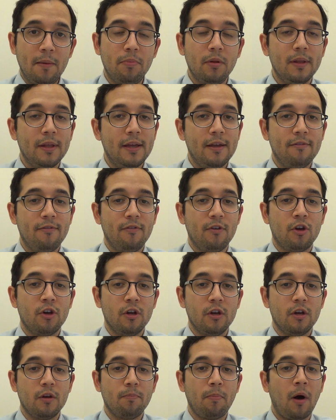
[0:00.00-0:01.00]
believe
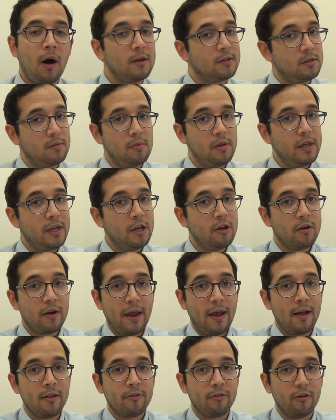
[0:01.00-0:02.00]
could possibly cure
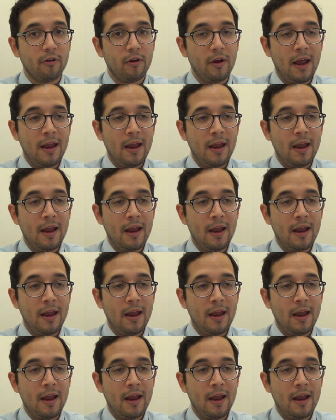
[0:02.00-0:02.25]
cancer.